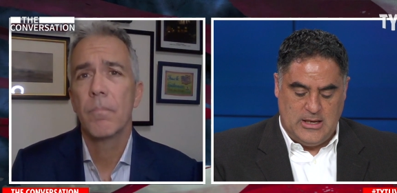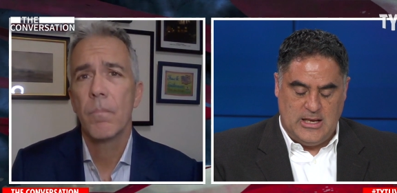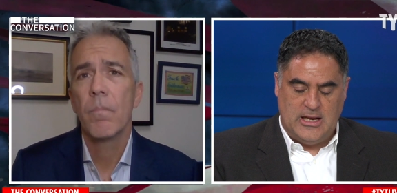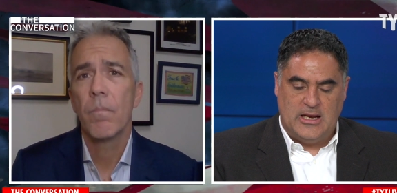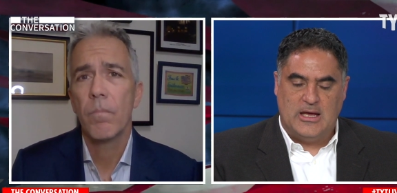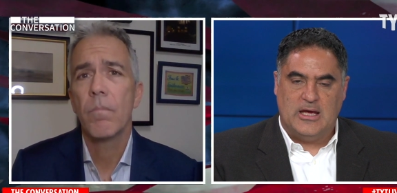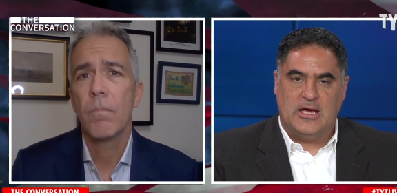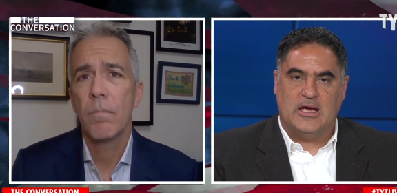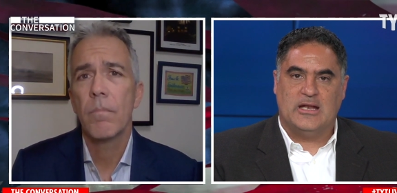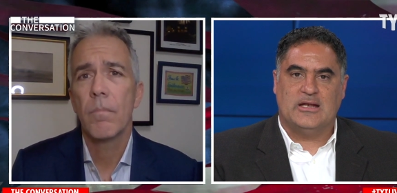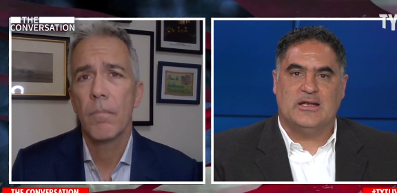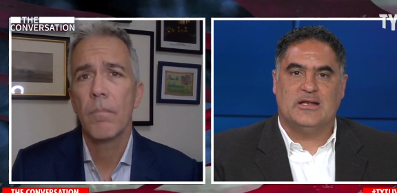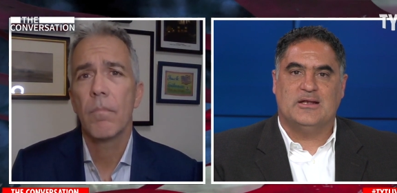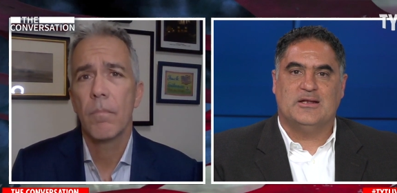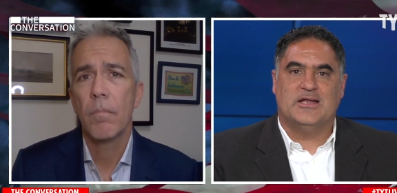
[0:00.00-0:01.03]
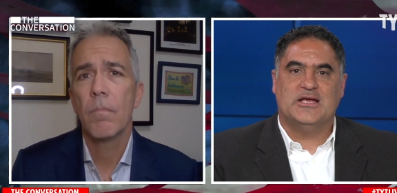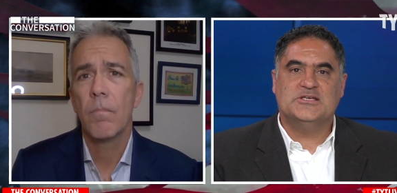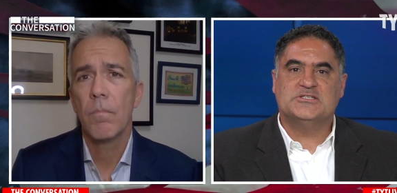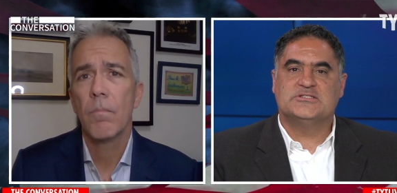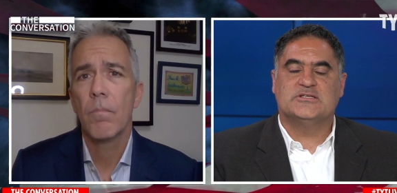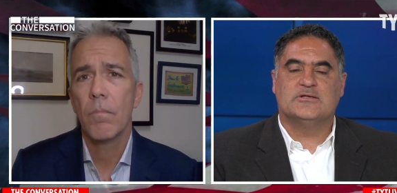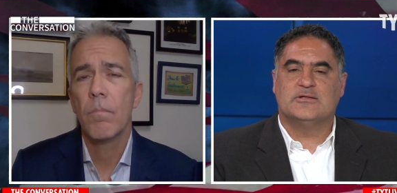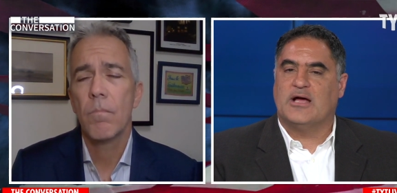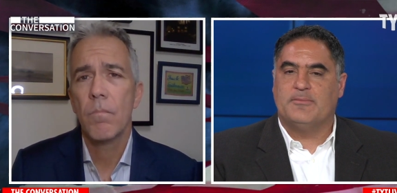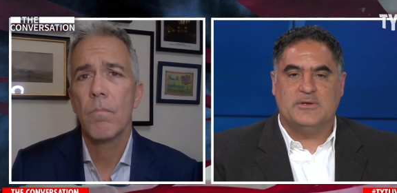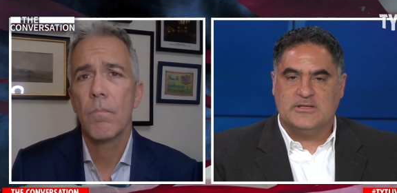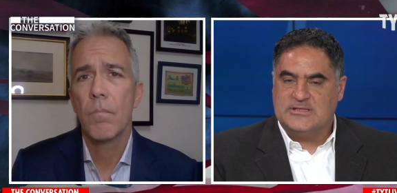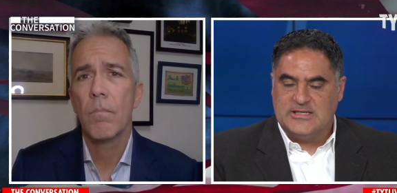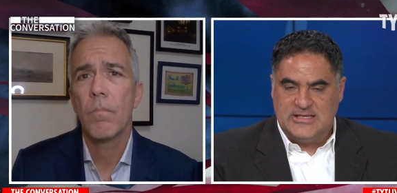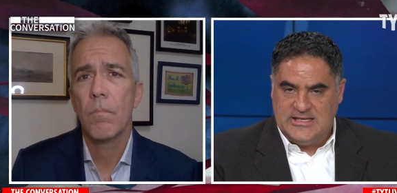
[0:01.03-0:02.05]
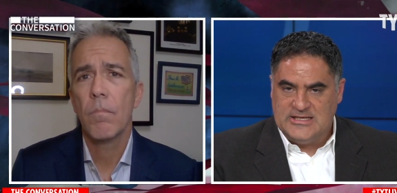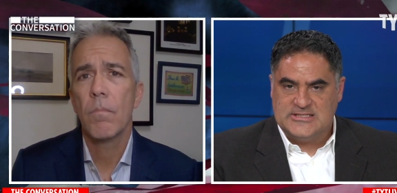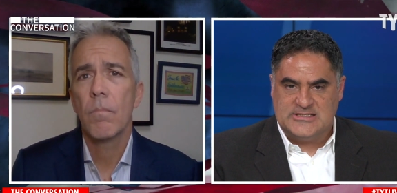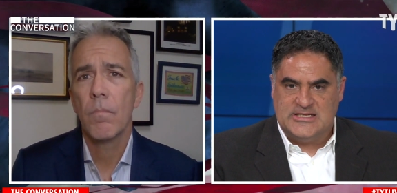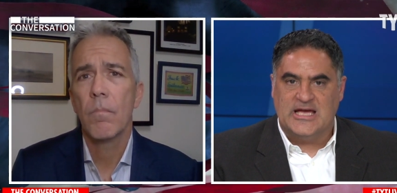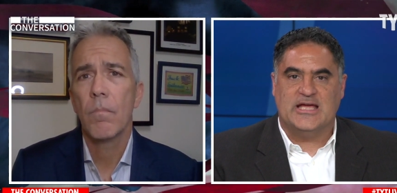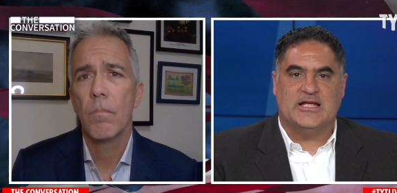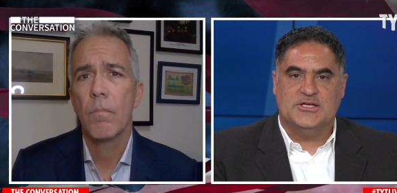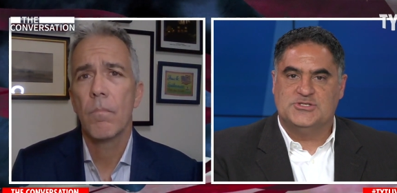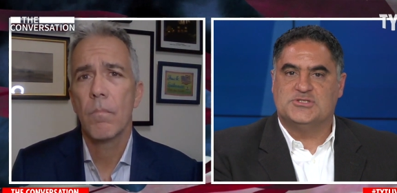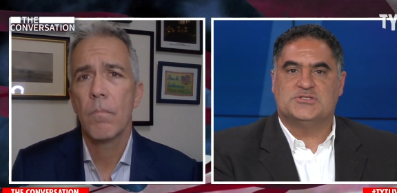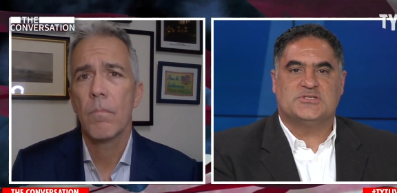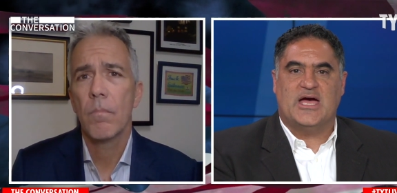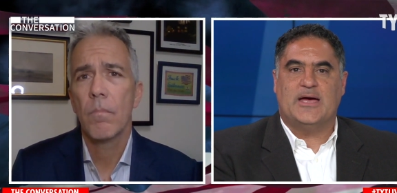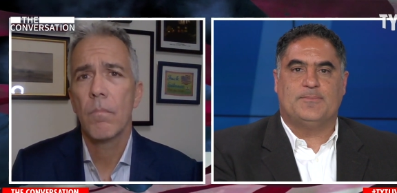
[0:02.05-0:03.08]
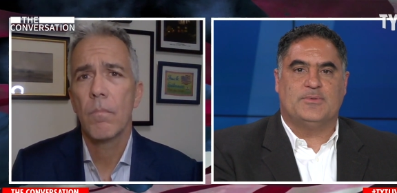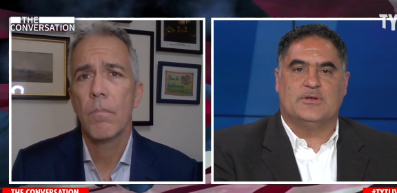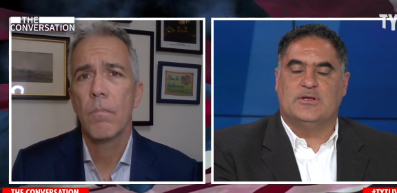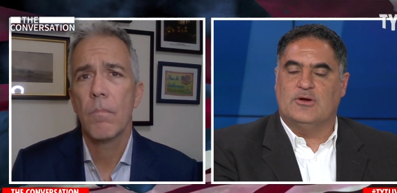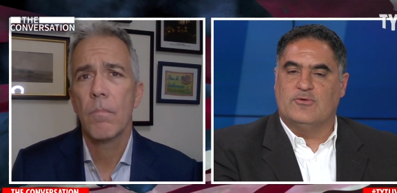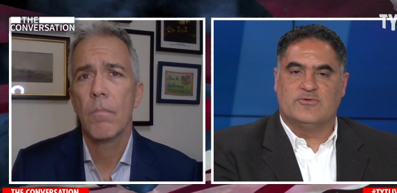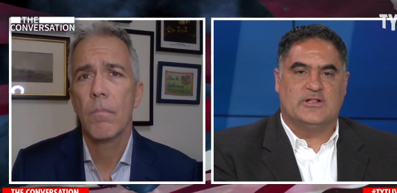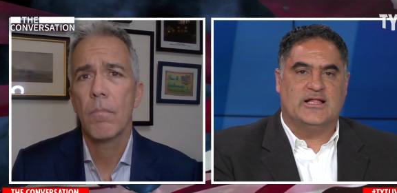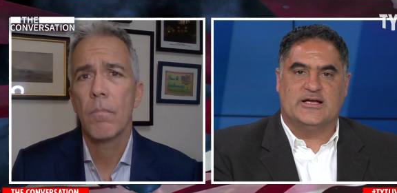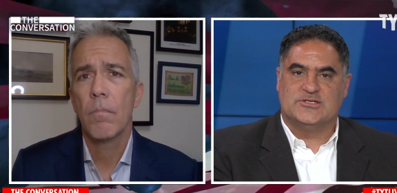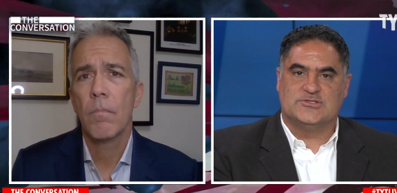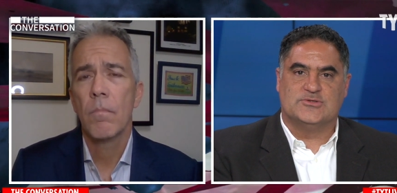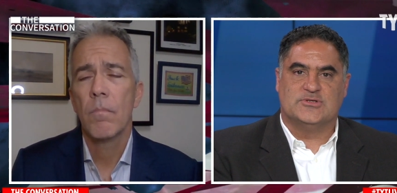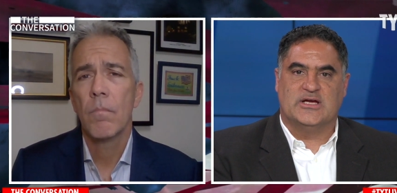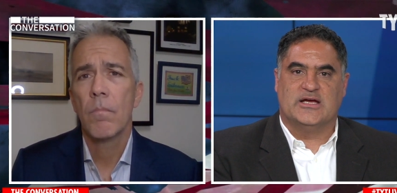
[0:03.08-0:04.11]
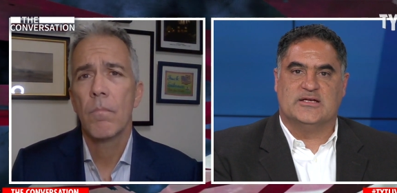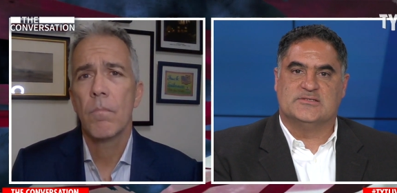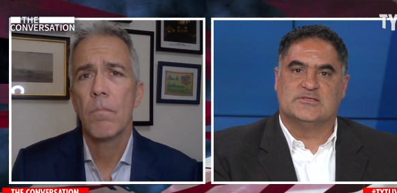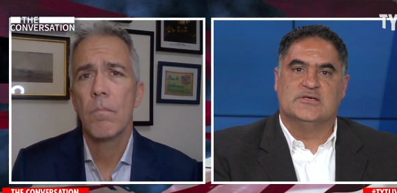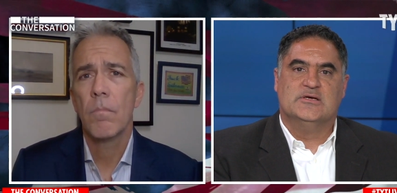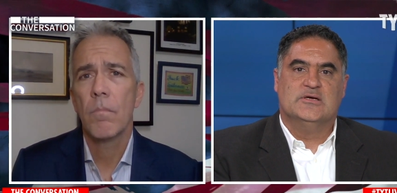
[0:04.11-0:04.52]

Speaker 1: and and they still, I mean, to this day, it just happened over the last two days.